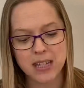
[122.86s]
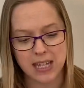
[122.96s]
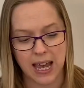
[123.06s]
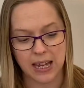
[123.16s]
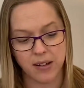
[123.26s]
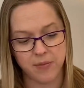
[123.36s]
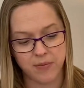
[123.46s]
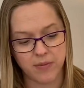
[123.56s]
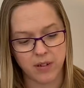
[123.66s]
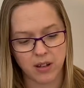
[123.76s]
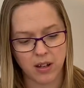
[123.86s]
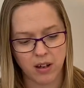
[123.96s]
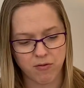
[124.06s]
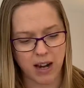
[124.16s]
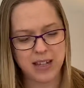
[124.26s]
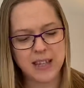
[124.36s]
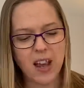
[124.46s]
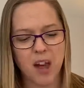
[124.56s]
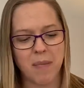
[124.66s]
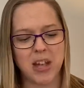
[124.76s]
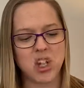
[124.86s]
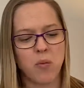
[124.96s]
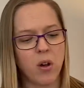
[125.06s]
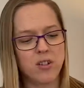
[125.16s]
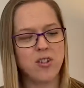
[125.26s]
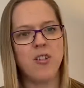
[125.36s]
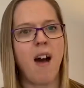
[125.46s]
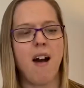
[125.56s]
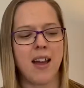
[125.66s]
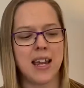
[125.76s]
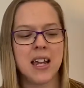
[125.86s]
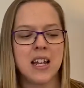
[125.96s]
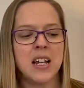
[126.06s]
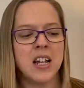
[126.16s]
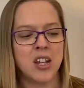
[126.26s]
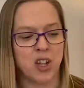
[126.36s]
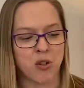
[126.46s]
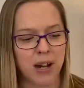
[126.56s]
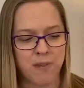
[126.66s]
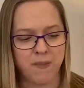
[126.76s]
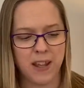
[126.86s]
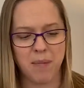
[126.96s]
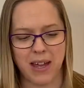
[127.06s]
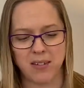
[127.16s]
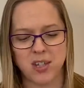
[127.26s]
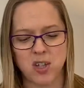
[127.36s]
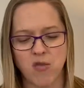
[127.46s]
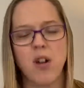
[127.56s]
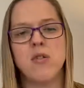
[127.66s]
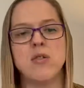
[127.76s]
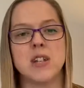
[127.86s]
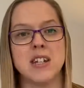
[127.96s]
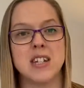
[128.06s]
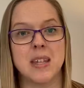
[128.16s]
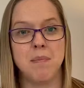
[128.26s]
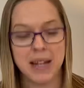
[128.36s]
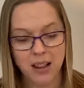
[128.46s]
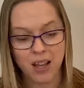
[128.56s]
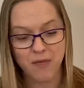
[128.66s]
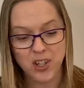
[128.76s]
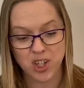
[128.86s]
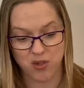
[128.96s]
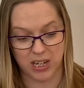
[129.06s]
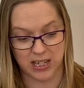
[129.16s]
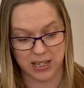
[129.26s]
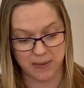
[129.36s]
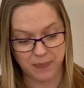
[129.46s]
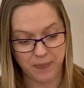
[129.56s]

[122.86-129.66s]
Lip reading: day. Raising her magic wand on high, the great female strode into the middle of the street,